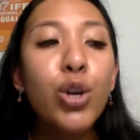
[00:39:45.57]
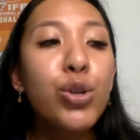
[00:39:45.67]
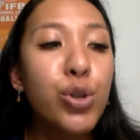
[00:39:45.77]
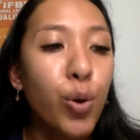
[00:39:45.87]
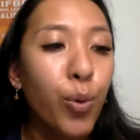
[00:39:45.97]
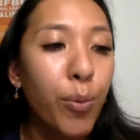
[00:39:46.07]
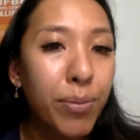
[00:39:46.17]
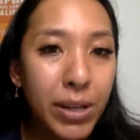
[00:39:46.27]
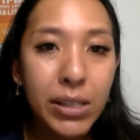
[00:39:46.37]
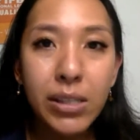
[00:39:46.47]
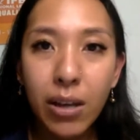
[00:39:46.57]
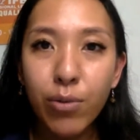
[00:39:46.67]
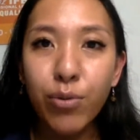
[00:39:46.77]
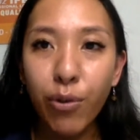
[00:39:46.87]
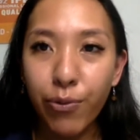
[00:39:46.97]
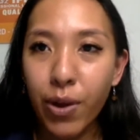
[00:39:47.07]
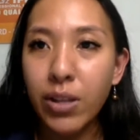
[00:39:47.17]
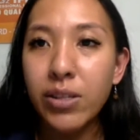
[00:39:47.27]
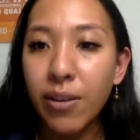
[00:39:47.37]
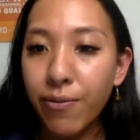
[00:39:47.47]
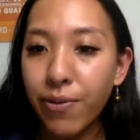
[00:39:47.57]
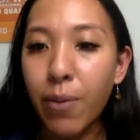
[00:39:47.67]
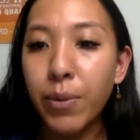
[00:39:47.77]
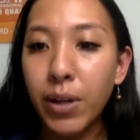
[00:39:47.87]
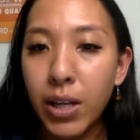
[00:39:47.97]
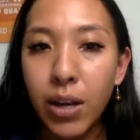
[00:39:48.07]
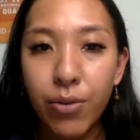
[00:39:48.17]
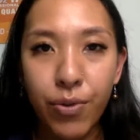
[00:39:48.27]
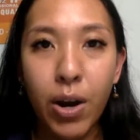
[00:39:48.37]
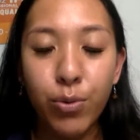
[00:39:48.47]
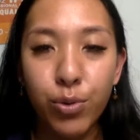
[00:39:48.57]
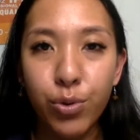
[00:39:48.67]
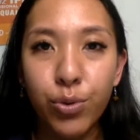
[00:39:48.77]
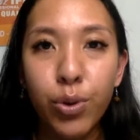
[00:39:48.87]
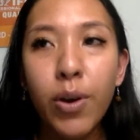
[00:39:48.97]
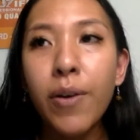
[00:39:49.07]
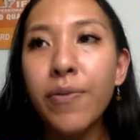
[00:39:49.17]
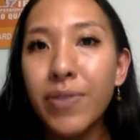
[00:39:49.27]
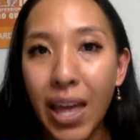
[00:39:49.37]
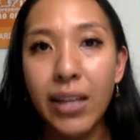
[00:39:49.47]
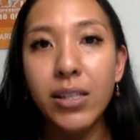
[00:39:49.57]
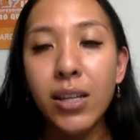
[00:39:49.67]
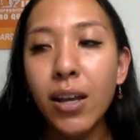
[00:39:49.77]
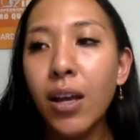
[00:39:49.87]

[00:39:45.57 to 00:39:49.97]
So please tell your friends and family around you that,